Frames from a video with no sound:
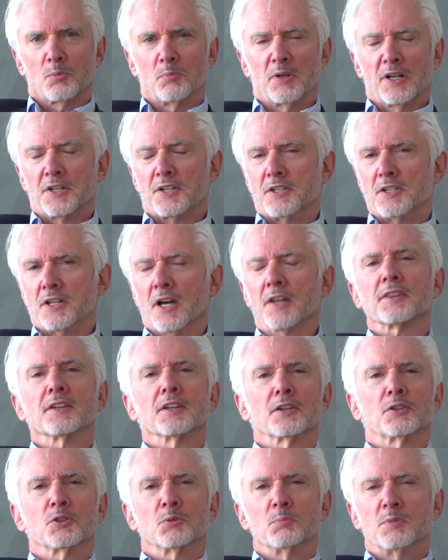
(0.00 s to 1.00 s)
But
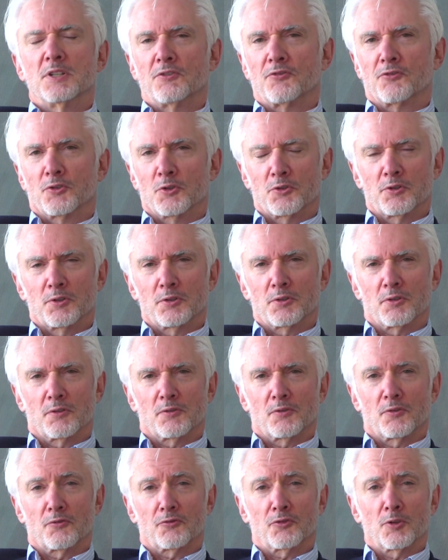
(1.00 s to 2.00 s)
nothing could be
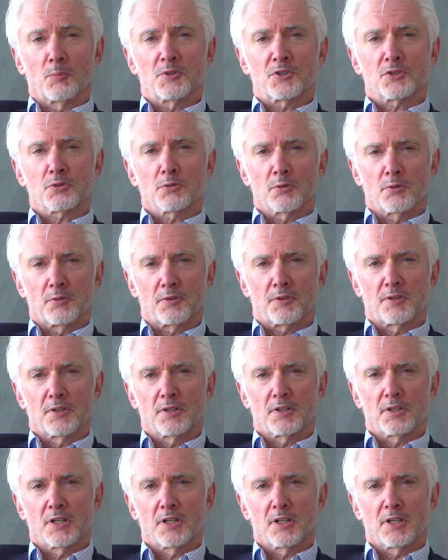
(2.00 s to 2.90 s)
further from the truth.